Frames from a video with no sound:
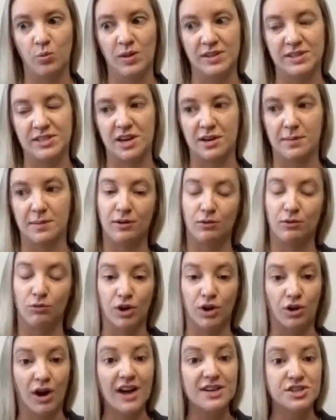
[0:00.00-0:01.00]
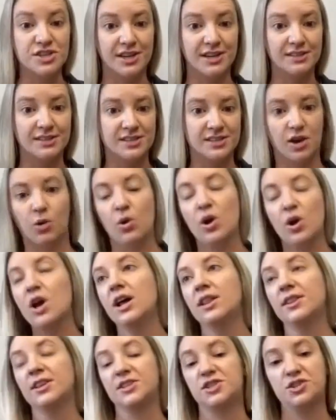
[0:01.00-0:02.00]
let's talk about regression. So
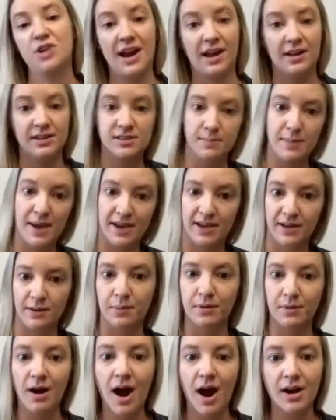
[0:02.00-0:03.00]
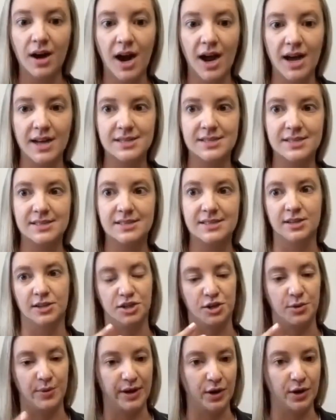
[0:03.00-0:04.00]
this child's making progress, they're
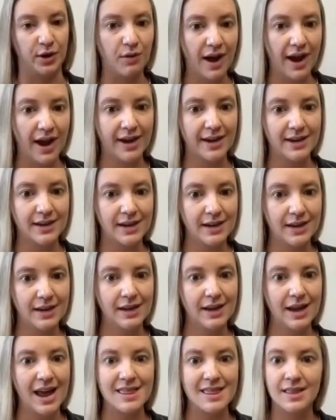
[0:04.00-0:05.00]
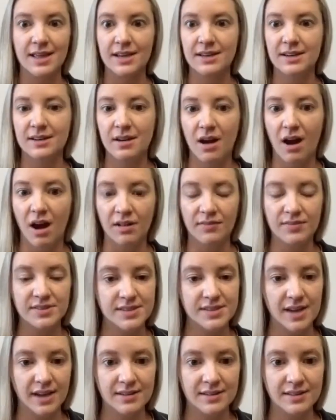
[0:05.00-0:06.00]
doing great. And then all of a
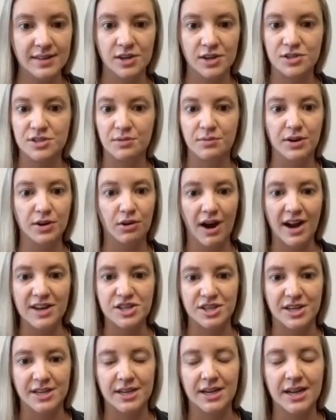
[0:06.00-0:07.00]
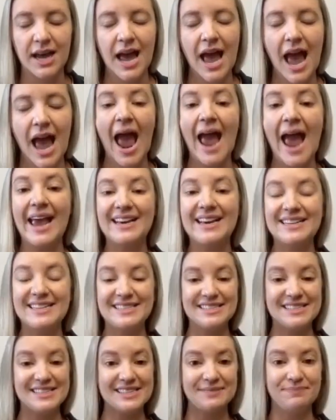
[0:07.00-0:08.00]
sudden there's a regression.
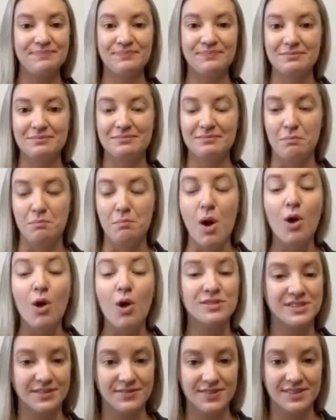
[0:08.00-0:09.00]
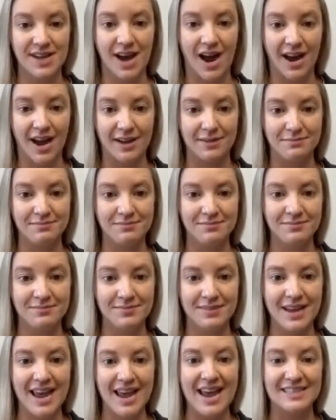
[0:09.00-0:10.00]
And most of the time,
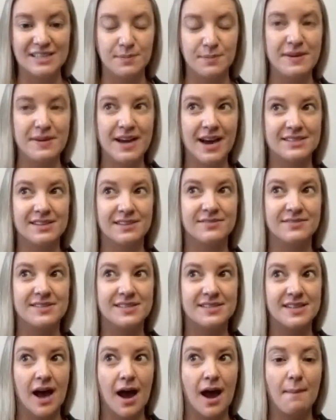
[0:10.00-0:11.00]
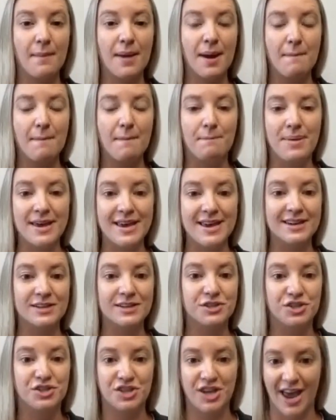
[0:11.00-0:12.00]
it's because of some
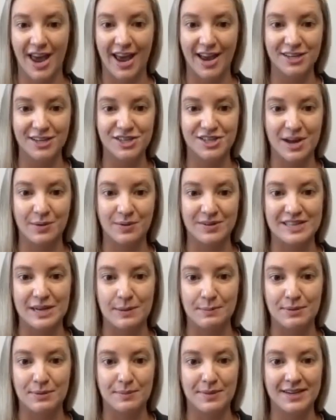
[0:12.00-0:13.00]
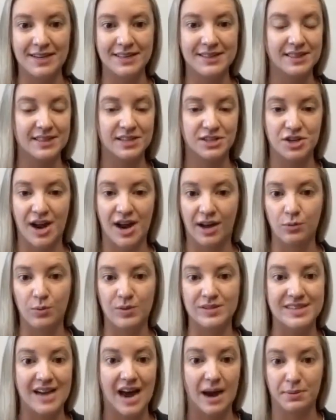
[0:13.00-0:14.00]
big change that was implemented that the child
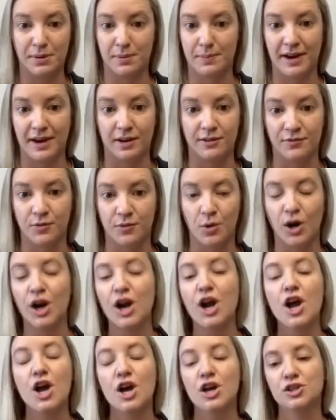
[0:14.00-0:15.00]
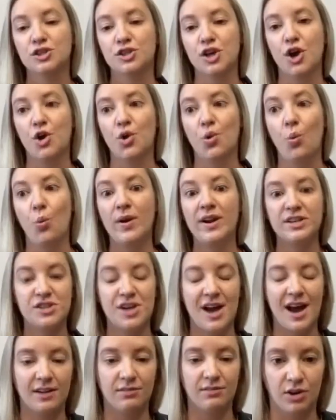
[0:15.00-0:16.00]
was not prepared for. So when a
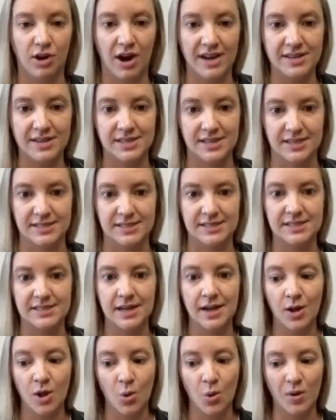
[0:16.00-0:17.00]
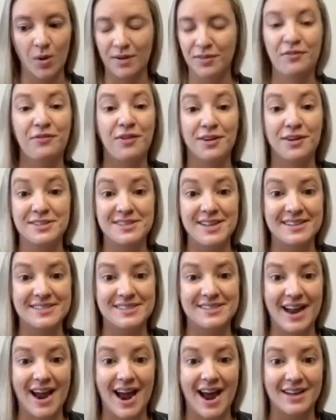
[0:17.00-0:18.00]
child regresses, one of the first
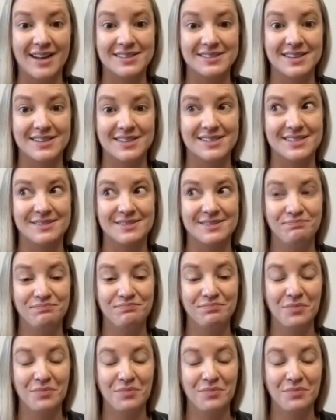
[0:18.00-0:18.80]
things I ask is,